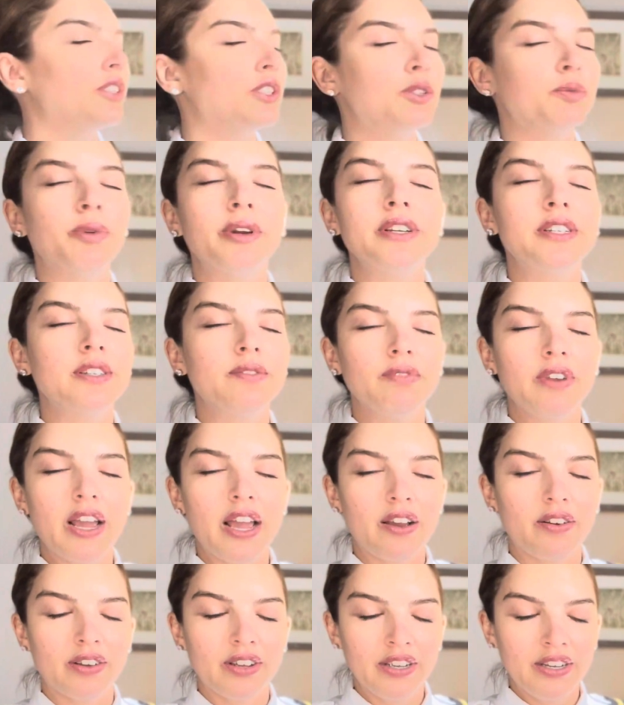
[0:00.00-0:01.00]
spray some
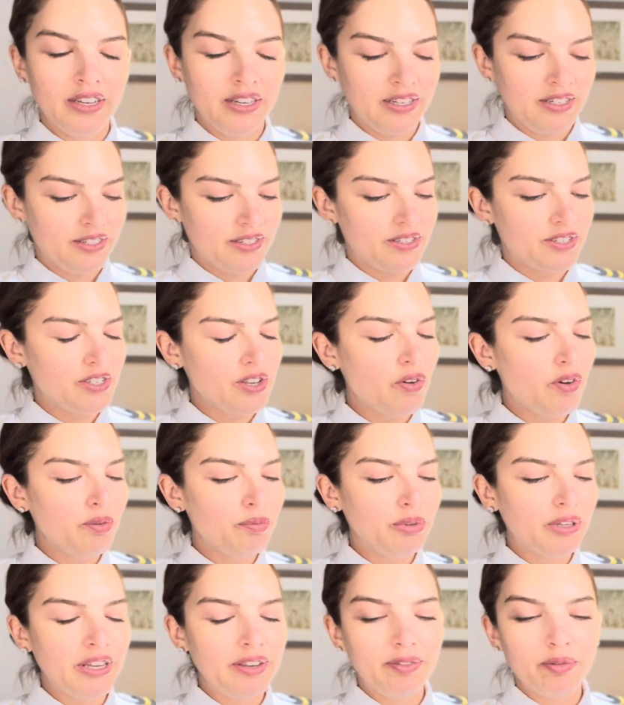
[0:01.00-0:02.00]
now, so
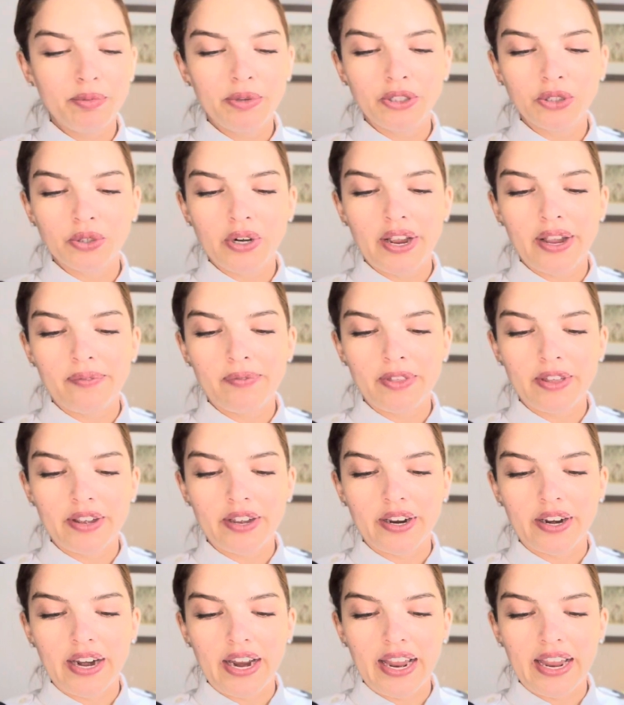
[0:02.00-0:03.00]
unbelievably dry up
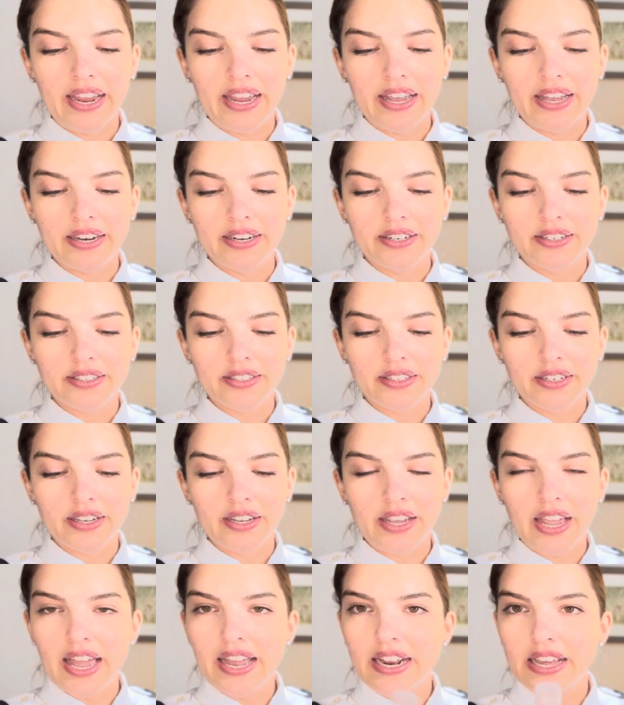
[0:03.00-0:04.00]
there, and
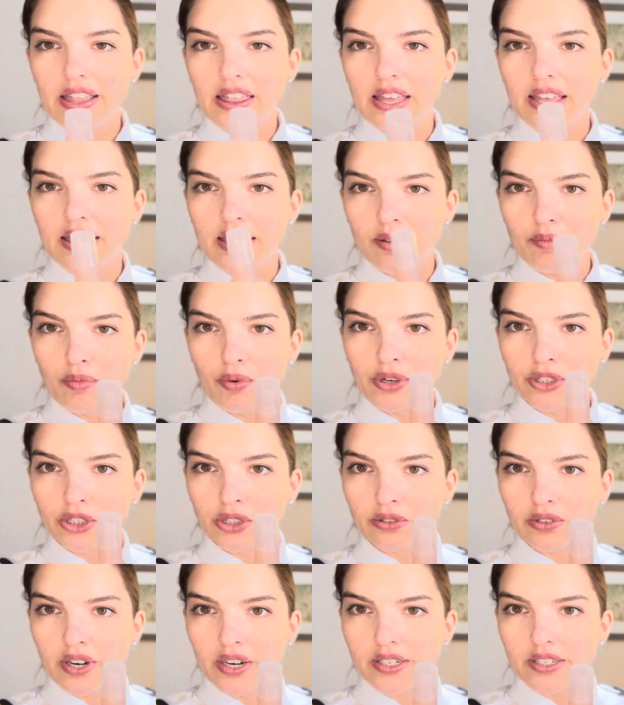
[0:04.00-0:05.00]
anything that
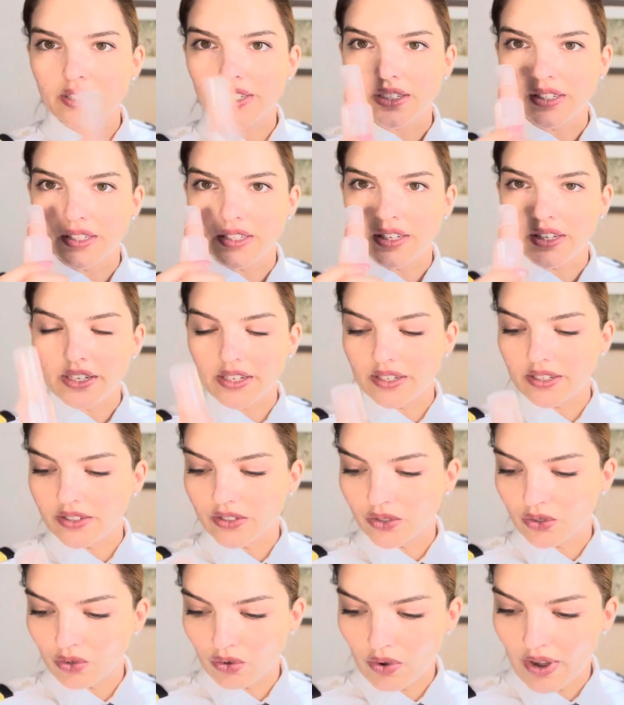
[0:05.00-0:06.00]
moisturizes
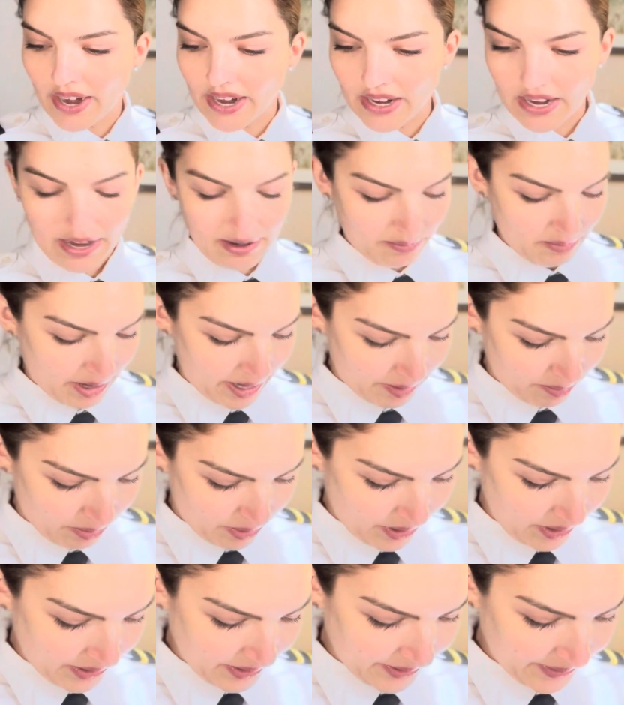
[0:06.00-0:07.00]
is great in my
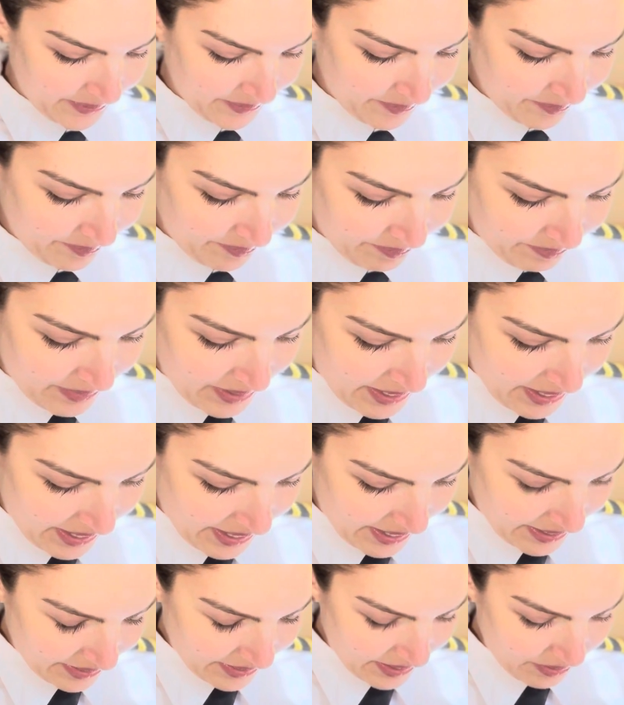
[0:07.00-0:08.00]
book.
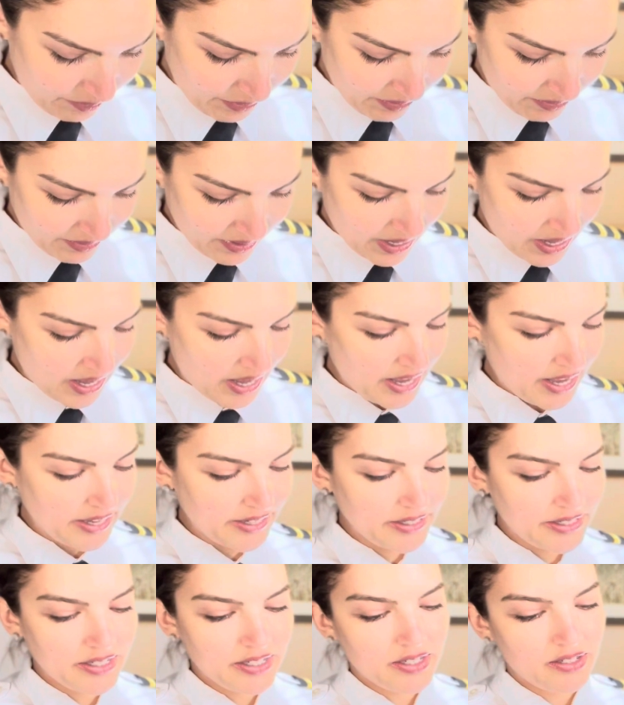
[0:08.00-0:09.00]
And then we've
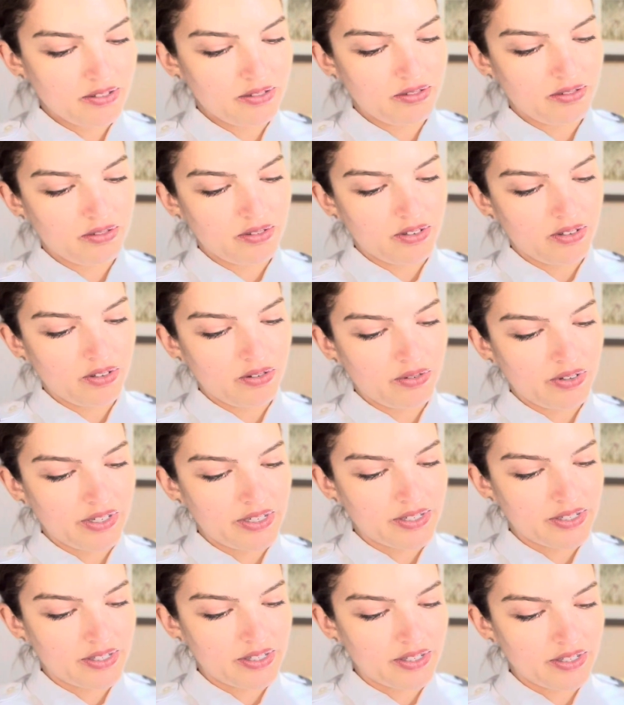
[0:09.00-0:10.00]
got, what
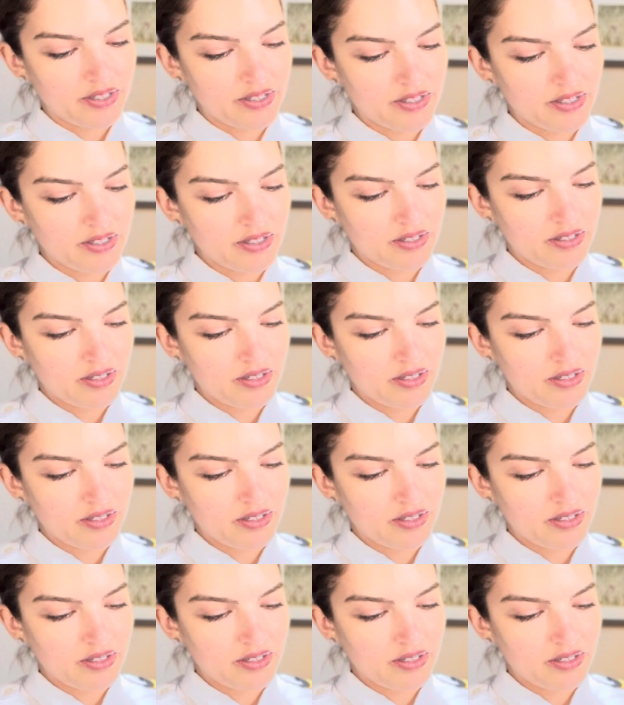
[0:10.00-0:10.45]
is this?